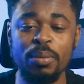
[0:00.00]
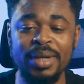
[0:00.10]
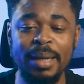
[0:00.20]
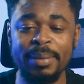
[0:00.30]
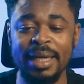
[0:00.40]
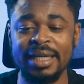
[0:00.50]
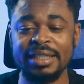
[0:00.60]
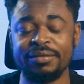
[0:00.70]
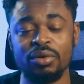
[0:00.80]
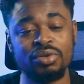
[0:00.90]
popular plan,
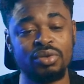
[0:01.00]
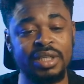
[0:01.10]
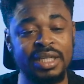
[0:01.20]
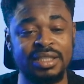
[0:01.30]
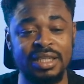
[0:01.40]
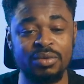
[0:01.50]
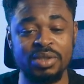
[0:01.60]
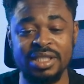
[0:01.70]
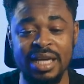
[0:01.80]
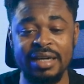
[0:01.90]
if you want to get started
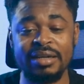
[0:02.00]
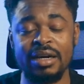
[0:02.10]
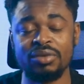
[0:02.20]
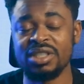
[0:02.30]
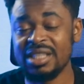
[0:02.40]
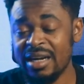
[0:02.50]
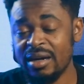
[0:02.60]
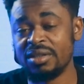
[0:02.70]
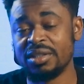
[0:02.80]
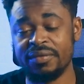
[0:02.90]
with
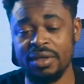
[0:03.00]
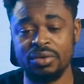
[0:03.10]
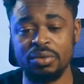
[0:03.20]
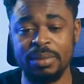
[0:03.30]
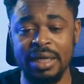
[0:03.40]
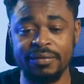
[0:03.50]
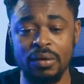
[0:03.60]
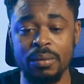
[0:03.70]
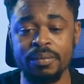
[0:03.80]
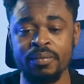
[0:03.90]
SiteGround is a very good
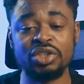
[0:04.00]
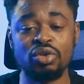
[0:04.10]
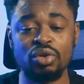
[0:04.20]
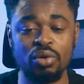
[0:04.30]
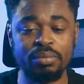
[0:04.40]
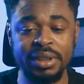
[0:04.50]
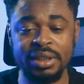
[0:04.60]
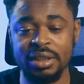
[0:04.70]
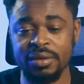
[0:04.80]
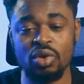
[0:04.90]
platform, is Grow
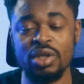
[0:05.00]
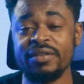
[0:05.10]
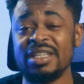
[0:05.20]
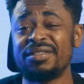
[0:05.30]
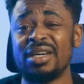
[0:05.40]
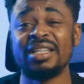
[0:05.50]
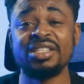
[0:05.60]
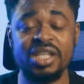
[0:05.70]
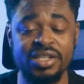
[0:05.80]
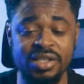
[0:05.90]
Big. So even if you're an
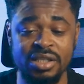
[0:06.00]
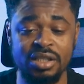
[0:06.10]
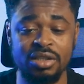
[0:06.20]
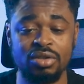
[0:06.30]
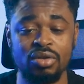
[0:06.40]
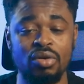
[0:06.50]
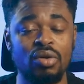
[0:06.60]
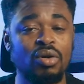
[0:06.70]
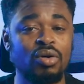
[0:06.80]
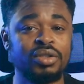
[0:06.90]
agency,
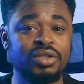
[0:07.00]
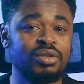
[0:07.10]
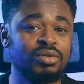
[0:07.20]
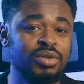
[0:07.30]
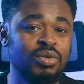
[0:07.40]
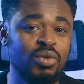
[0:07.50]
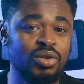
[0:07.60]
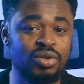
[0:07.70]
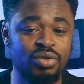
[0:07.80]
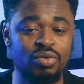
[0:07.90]
or you
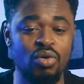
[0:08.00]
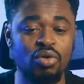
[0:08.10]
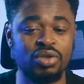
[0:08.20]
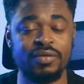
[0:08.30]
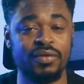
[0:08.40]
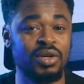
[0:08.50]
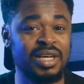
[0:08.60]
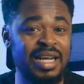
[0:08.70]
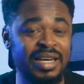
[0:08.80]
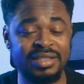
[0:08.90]
want to host for your
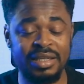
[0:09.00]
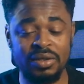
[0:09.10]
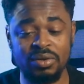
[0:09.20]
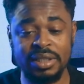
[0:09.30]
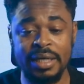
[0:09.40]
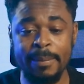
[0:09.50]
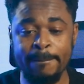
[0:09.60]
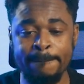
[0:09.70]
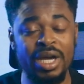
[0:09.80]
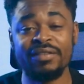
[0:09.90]
clients and all that,
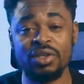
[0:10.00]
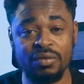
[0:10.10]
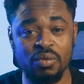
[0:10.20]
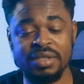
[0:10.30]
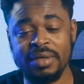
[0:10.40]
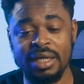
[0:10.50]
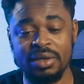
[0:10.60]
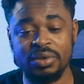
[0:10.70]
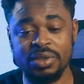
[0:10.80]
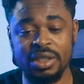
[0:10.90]
or you have a lot of websites that
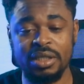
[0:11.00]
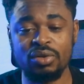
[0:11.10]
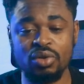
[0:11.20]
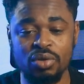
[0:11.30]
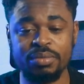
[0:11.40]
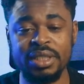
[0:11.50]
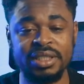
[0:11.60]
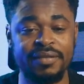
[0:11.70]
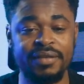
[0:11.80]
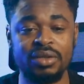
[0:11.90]
you're hosting, Grow Big
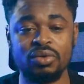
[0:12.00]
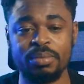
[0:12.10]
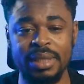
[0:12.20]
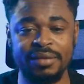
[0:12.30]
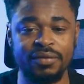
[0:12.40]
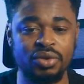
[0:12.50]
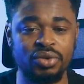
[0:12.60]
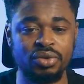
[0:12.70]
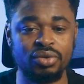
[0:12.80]
is a very good plan for you